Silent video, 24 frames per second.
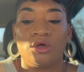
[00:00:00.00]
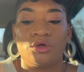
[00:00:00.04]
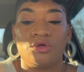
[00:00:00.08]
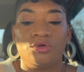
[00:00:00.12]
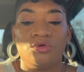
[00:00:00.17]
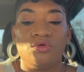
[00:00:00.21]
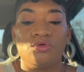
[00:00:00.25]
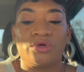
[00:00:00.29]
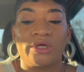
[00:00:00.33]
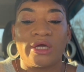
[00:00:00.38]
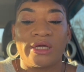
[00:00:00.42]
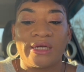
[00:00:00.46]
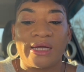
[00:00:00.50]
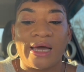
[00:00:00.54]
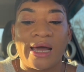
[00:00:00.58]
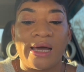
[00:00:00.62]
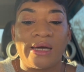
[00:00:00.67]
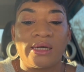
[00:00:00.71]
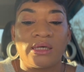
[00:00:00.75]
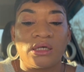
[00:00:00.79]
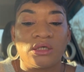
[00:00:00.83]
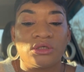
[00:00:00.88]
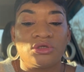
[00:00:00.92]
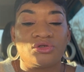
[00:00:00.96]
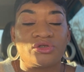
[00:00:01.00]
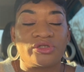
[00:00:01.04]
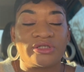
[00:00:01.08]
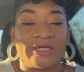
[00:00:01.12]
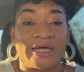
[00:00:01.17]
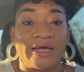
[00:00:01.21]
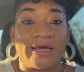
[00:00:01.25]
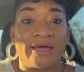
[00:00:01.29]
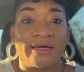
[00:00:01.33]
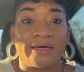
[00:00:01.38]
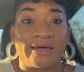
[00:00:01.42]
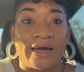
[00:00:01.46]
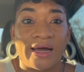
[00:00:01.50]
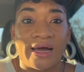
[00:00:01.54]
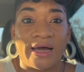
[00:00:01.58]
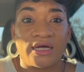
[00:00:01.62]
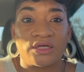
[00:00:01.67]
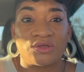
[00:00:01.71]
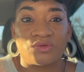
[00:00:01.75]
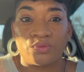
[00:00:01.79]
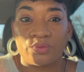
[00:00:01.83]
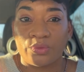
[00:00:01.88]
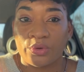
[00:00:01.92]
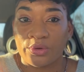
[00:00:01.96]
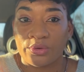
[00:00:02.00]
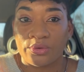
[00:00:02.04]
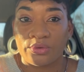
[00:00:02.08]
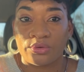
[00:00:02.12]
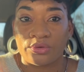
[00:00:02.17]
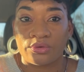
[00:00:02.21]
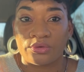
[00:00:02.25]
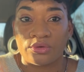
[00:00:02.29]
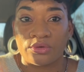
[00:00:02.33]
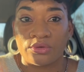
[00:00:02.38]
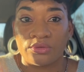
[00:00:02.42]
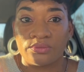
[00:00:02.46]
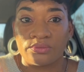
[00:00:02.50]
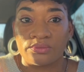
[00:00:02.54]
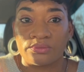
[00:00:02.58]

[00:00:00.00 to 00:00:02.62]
You cannot understand God's word.